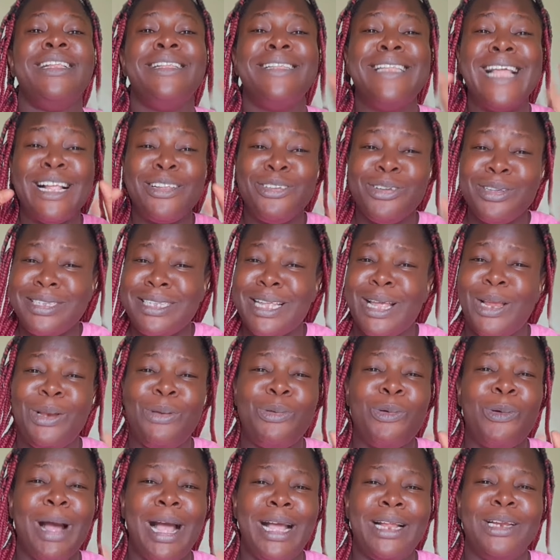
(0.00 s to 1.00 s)
There are just
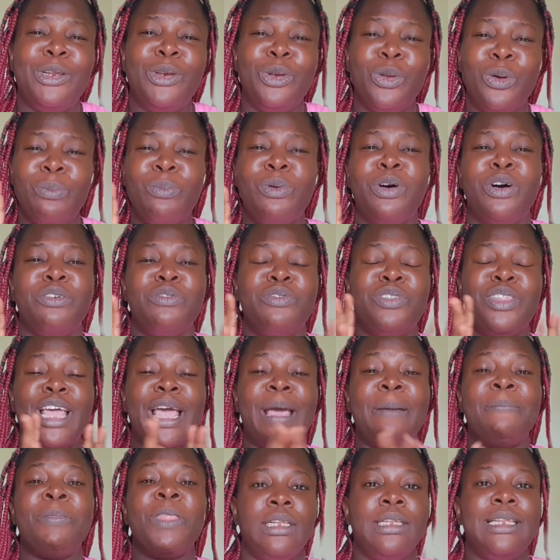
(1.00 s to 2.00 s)
quite a number of
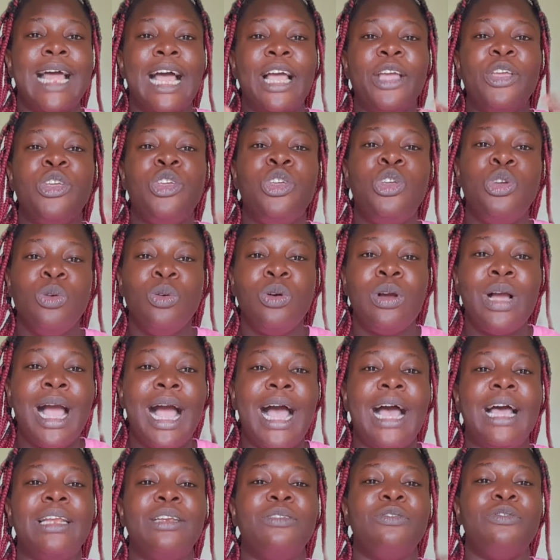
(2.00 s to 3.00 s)
them that you
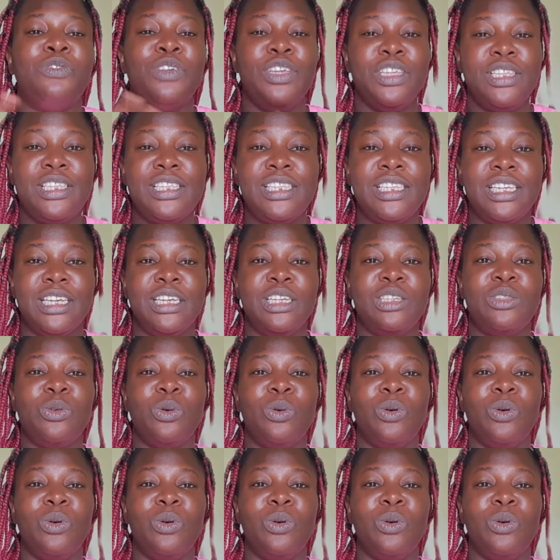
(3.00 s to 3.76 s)
can visit,